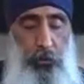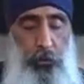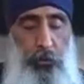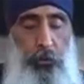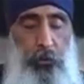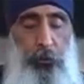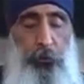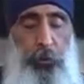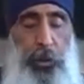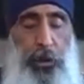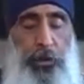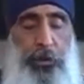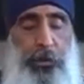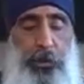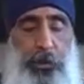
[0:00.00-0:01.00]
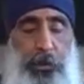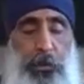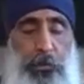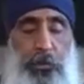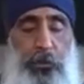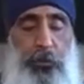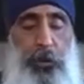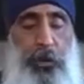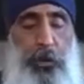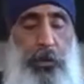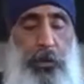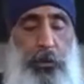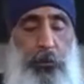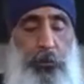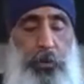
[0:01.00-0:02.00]
Your back is still straight
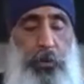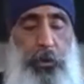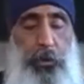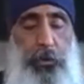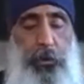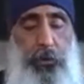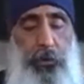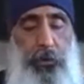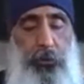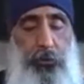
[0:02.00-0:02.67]
and upright.